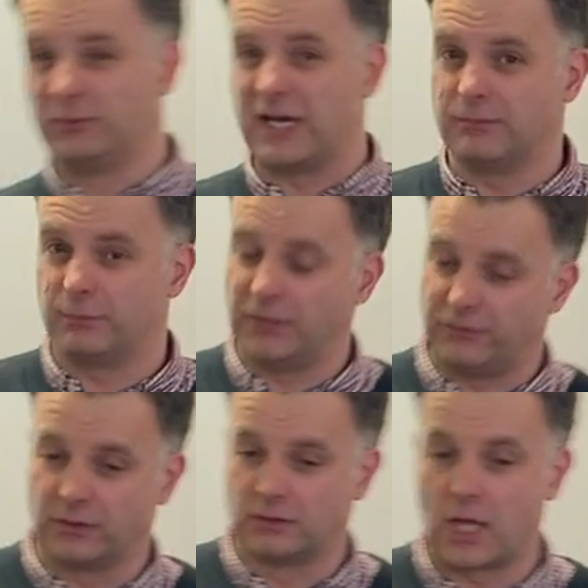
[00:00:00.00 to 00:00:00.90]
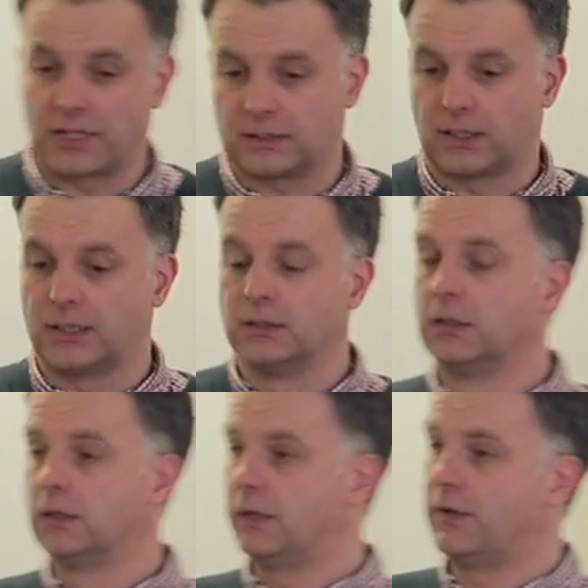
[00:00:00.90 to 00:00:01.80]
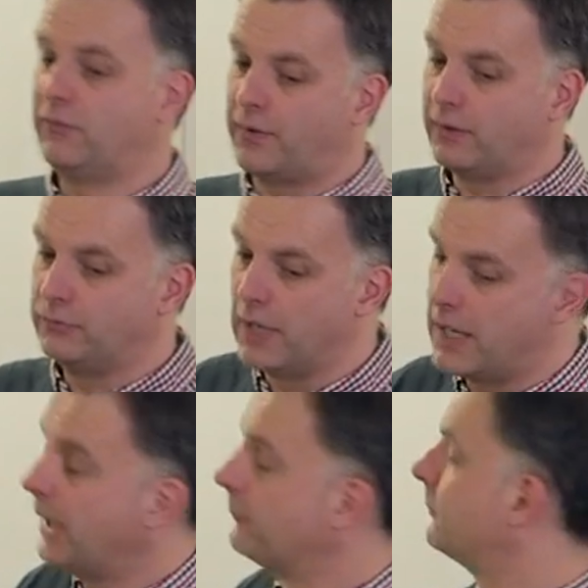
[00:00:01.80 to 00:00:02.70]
rent, but it's unlikely, and they're very rare.